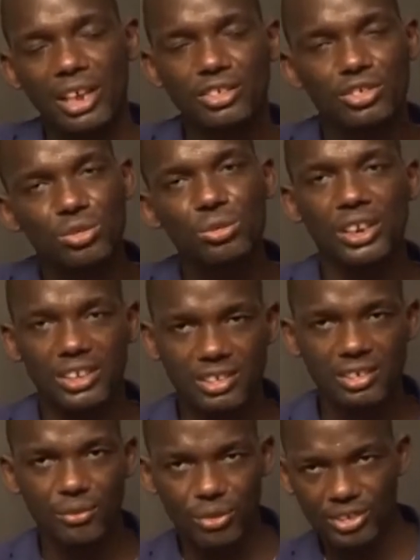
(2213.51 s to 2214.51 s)
students
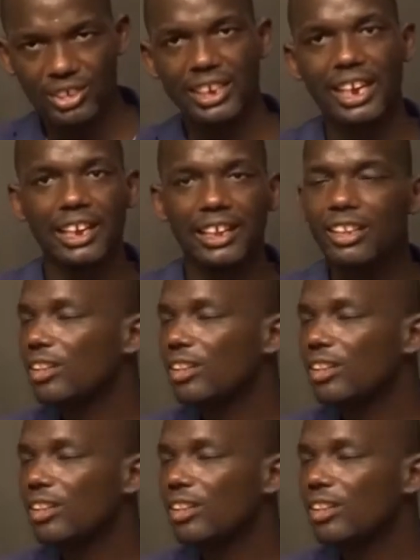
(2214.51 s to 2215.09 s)
physically